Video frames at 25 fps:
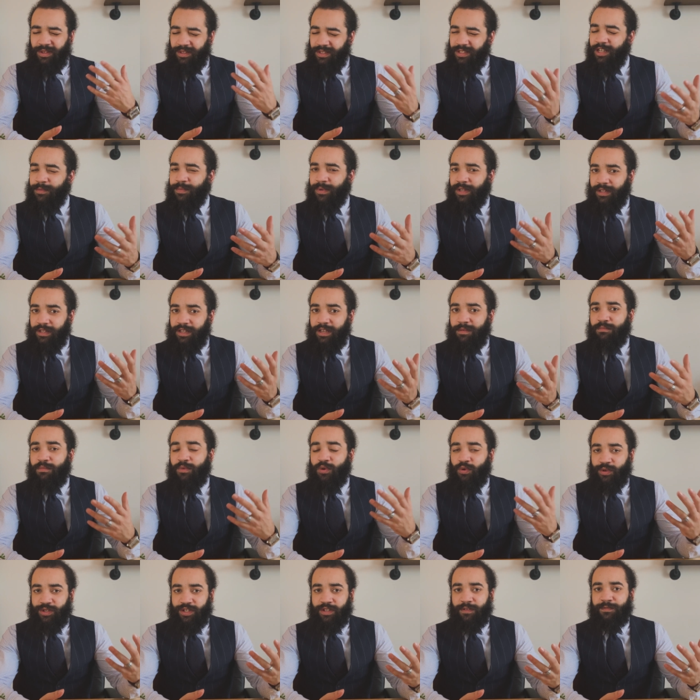typically
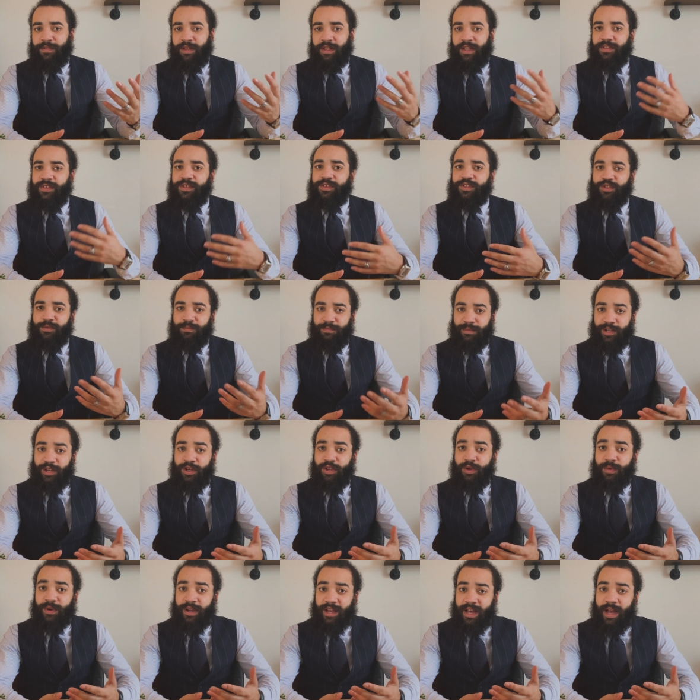more severe than somebody
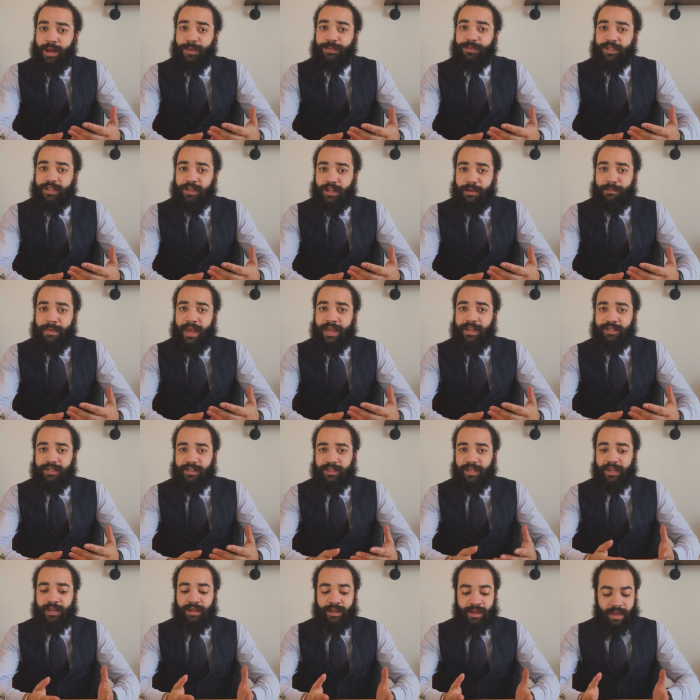who a counsellor may
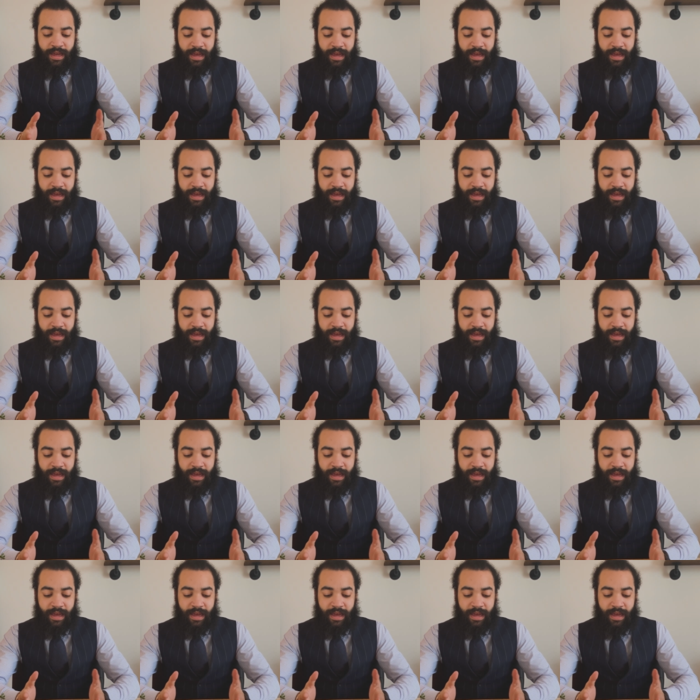see.